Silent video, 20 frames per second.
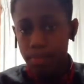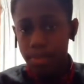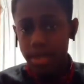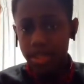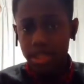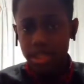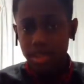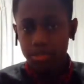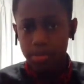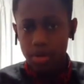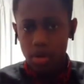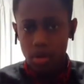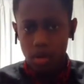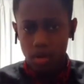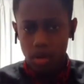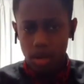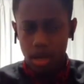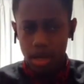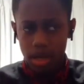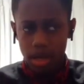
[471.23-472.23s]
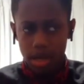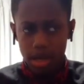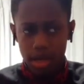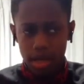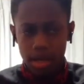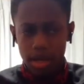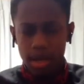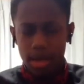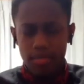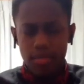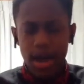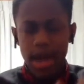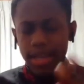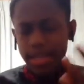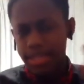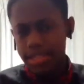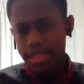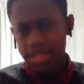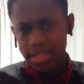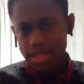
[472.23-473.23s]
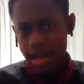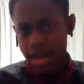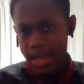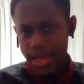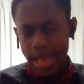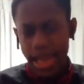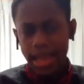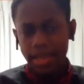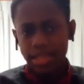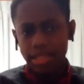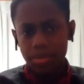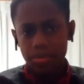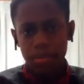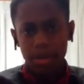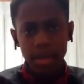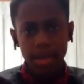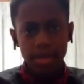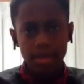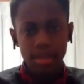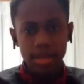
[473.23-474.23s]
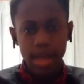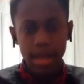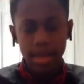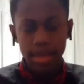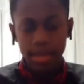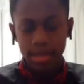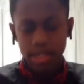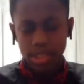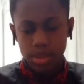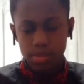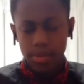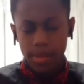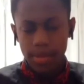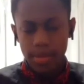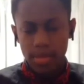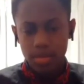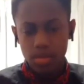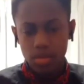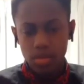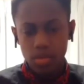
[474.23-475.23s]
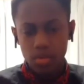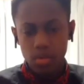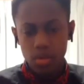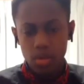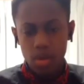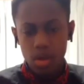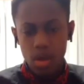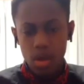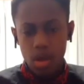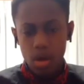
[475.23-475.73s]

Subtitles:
message me on violinist.calixby, and then I can explain it to you.